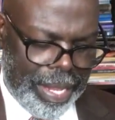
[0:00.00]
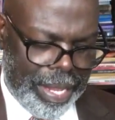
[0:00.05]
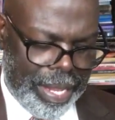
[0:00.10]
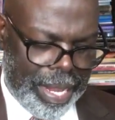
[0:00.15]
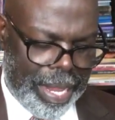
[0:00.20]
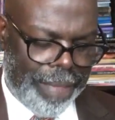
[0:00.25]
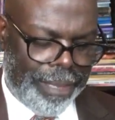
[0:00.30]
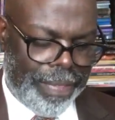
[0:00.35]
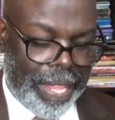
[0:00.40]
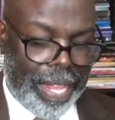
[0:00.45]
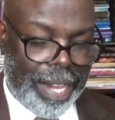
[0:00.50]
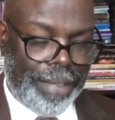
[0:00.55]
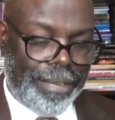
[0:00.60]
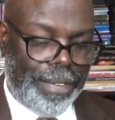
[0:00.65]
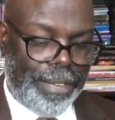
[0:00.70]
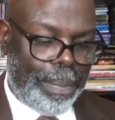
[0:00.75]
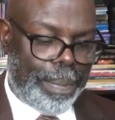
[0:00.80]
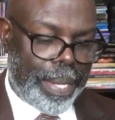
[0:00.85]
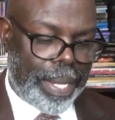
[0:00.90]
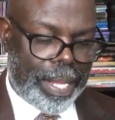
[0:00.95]
And then if
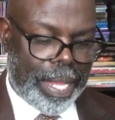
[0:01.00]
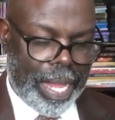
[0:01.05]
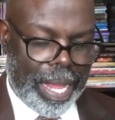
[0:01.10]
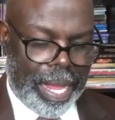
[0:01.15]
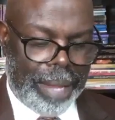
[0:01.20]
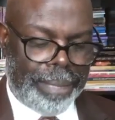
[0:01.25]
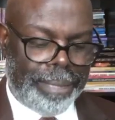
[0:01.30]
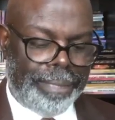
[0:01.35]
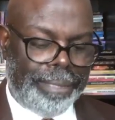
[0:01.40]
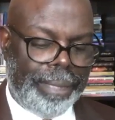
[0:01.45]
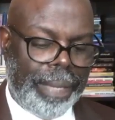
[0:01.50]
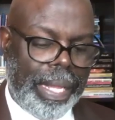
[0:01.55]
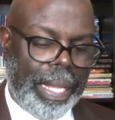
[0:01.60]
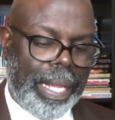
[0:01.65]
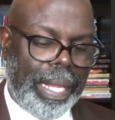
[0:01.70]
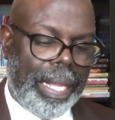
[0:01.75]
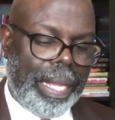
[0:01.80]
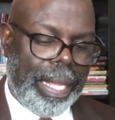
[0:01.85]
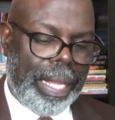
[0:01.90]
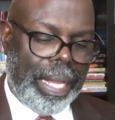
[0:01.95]
you become
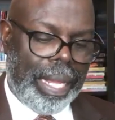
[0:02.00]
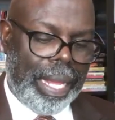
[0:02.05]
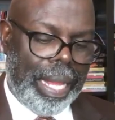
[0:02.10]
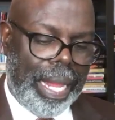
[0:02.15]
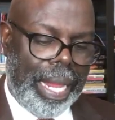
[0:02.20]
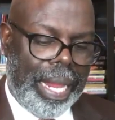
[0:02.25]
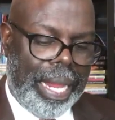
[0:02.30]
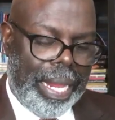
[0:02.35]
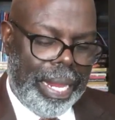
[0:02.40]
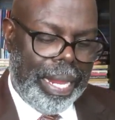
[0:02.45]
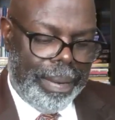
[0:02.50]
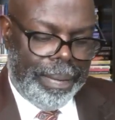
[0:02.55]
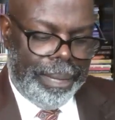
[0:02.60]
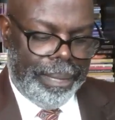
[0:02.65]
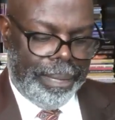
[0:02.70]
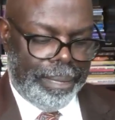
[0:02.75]
a